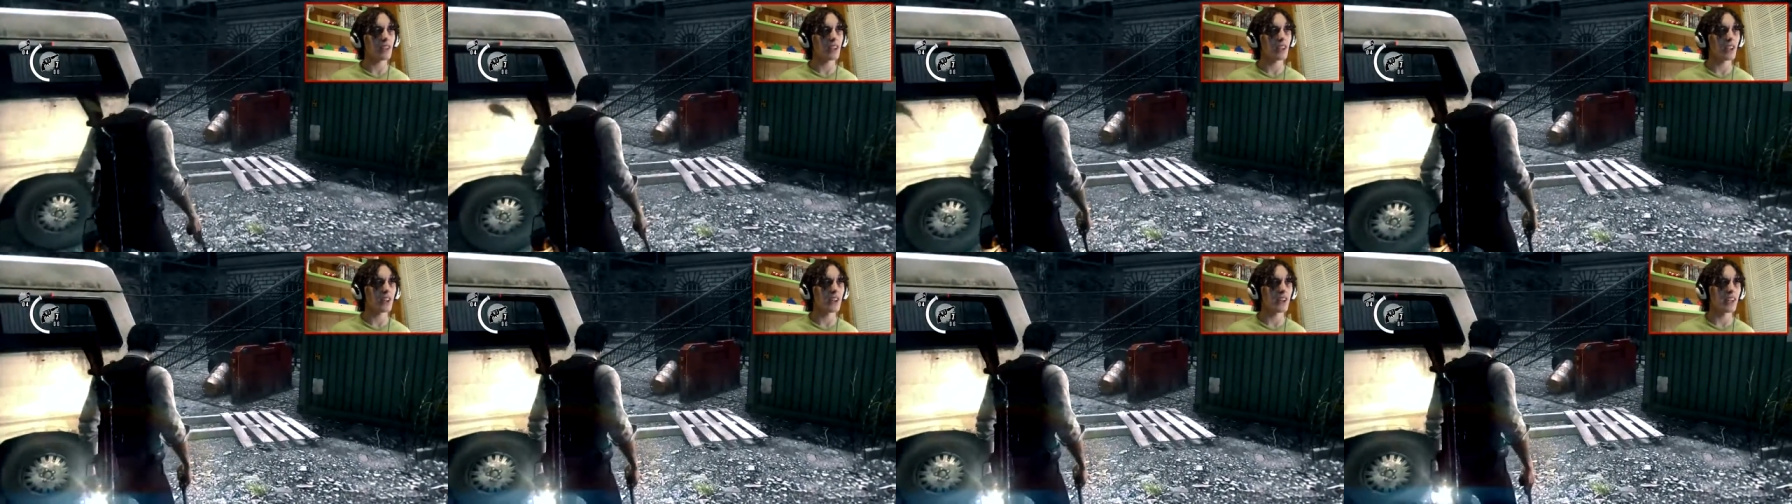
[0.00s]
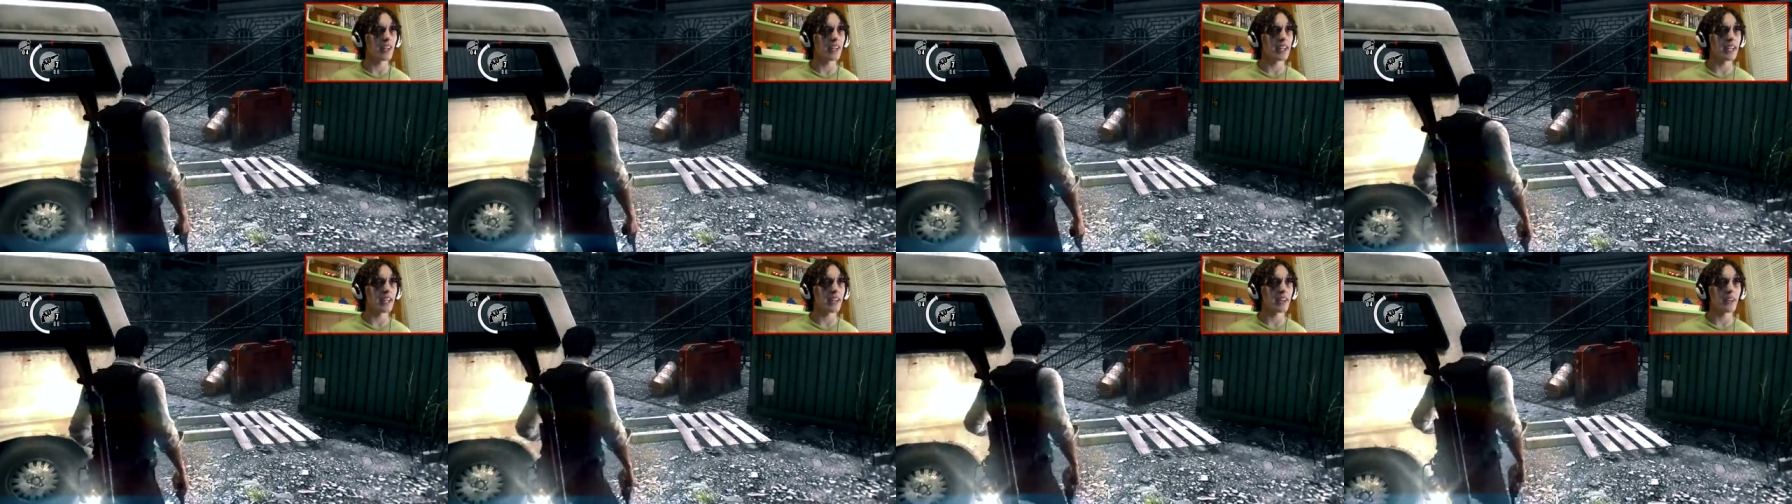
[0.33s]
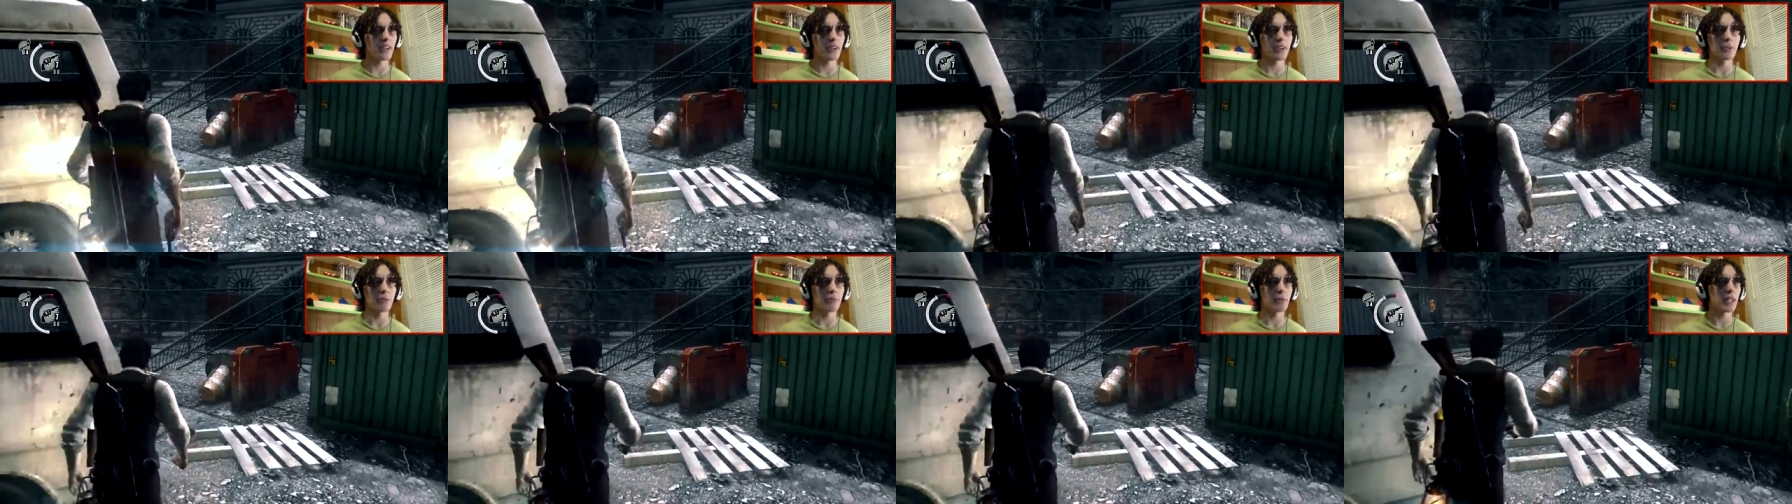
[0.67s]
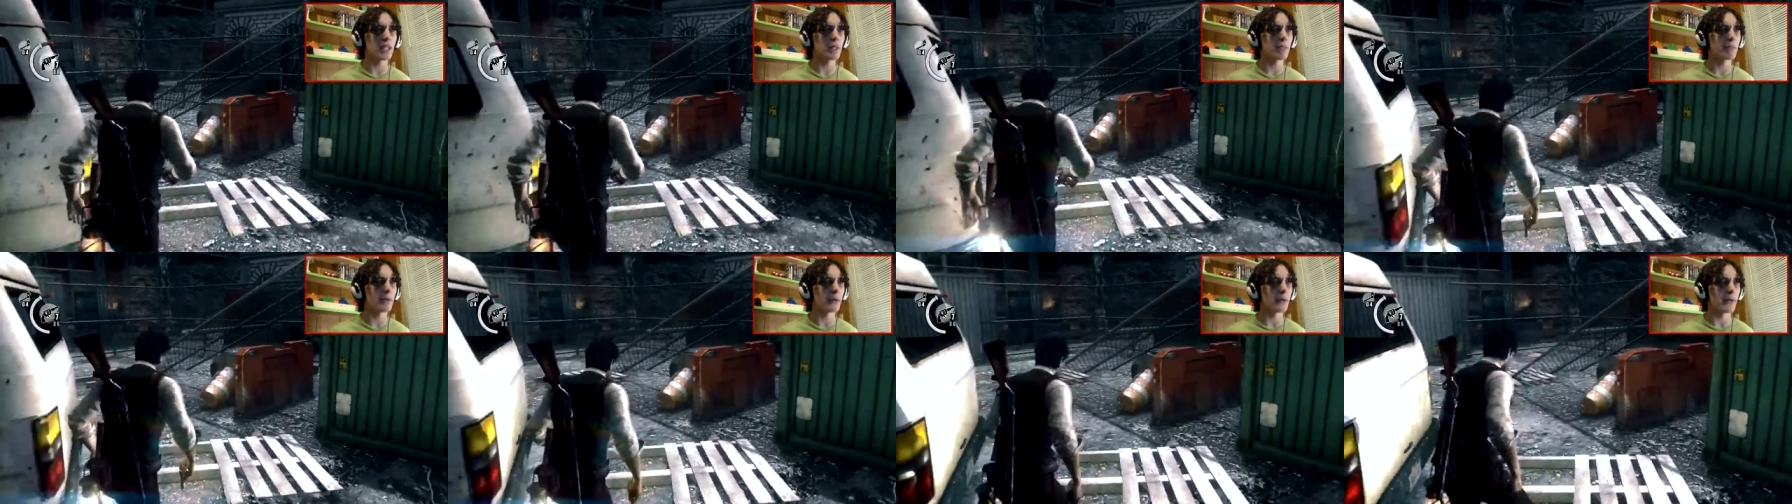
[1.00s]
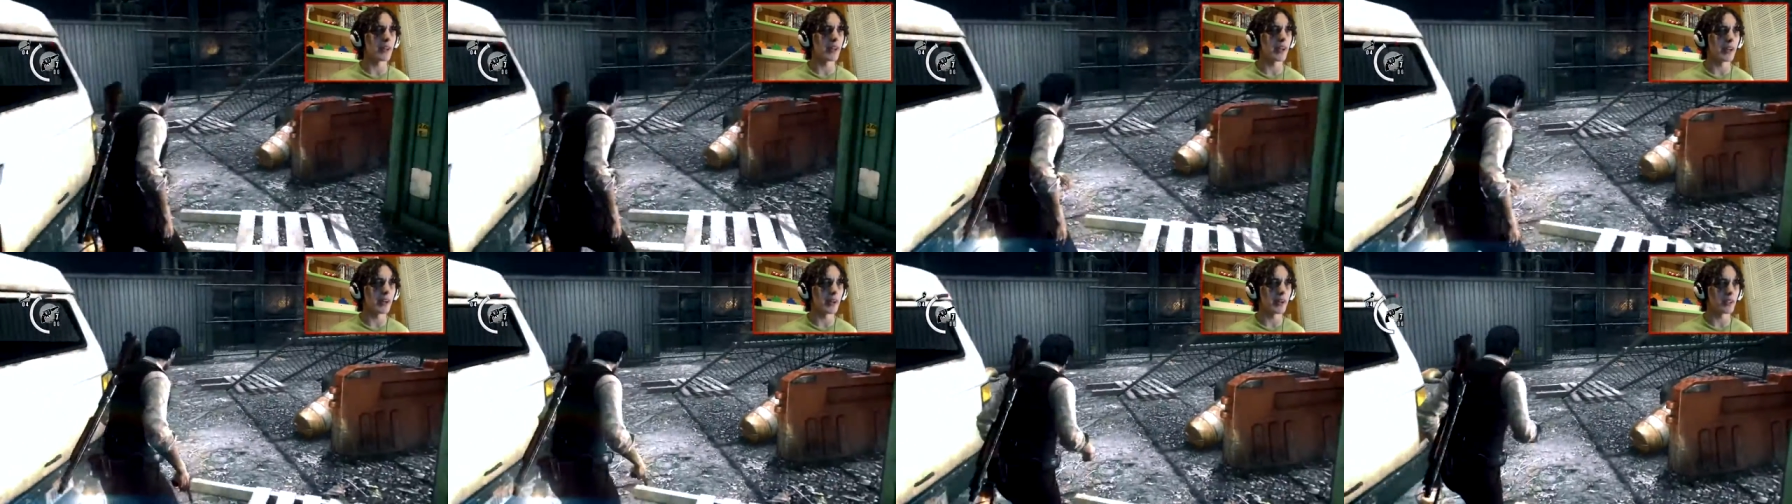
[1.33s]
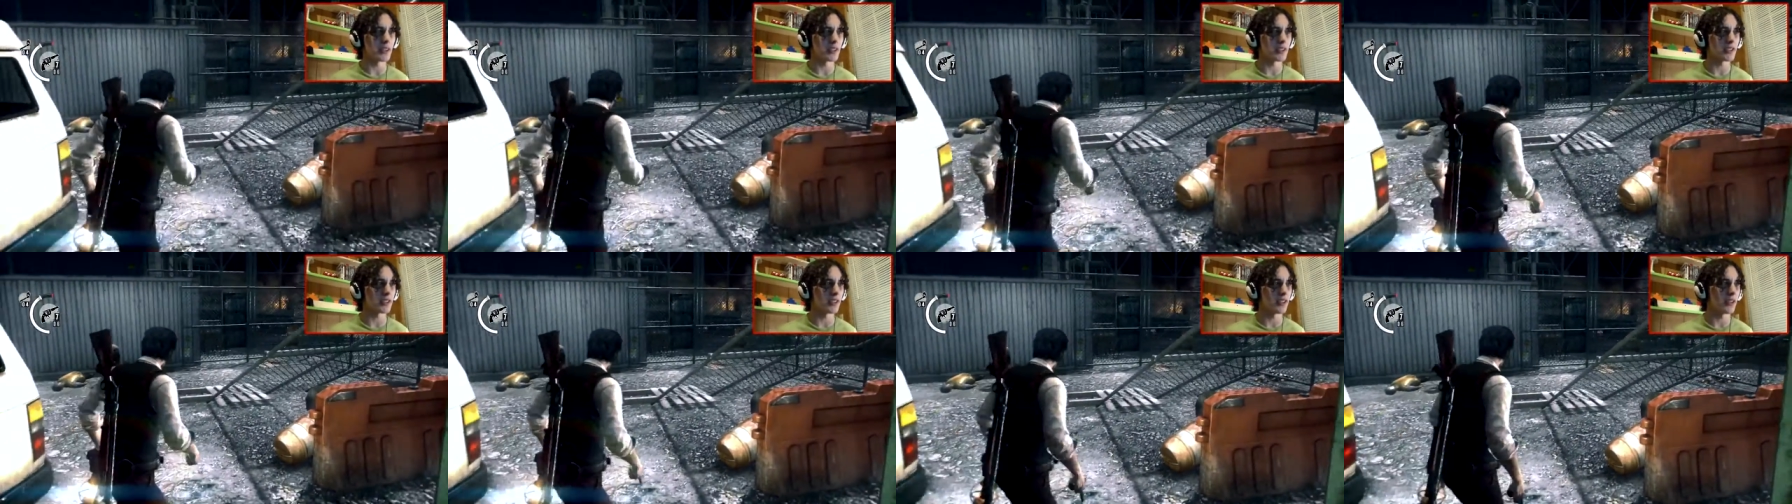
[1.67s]
there are, like, other people
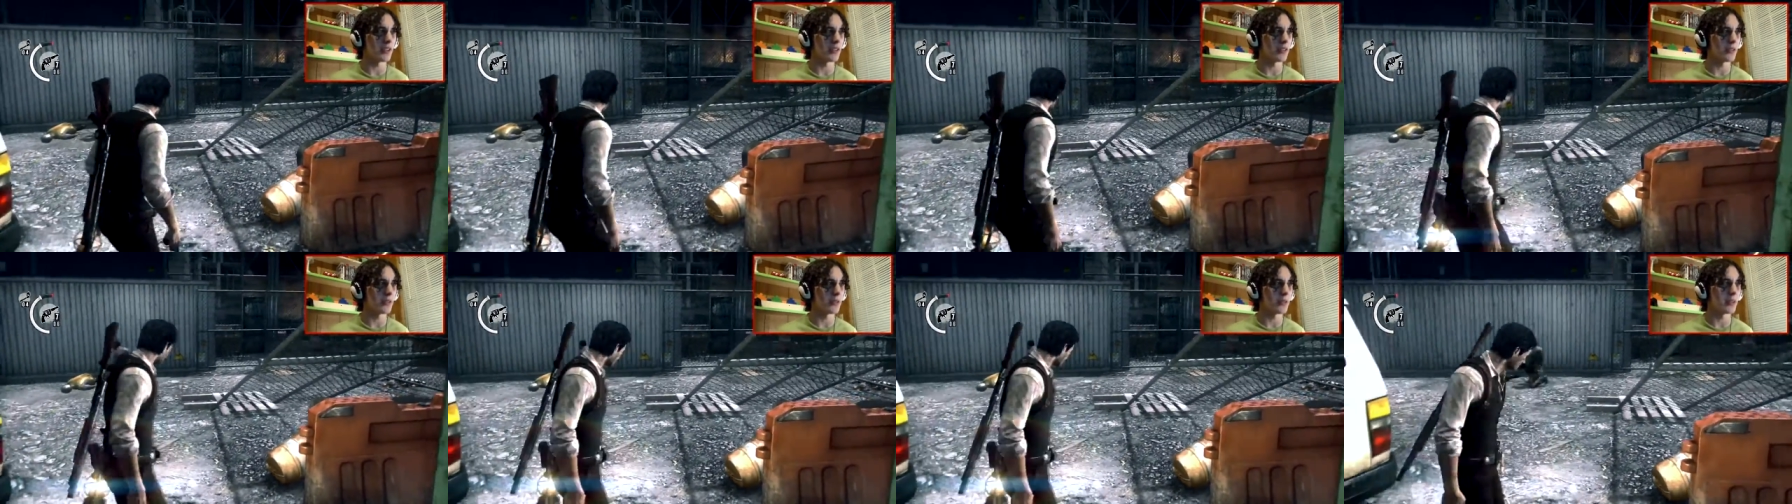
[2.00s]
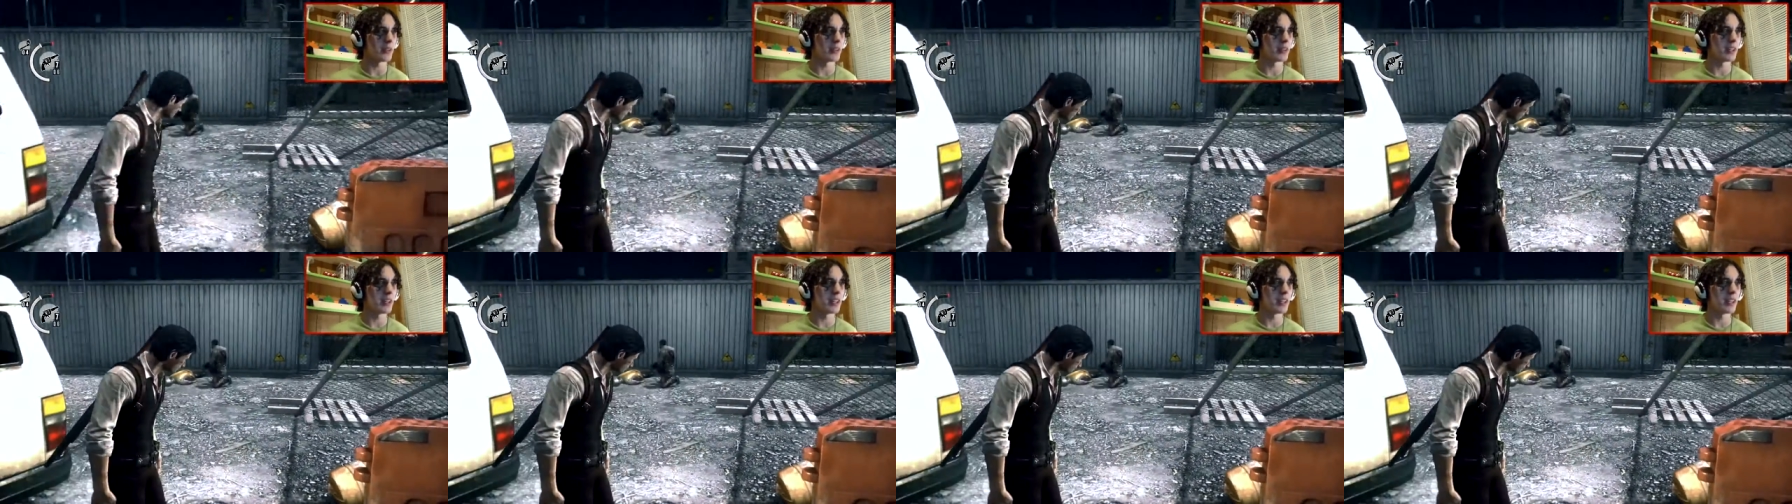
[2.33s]
there, so...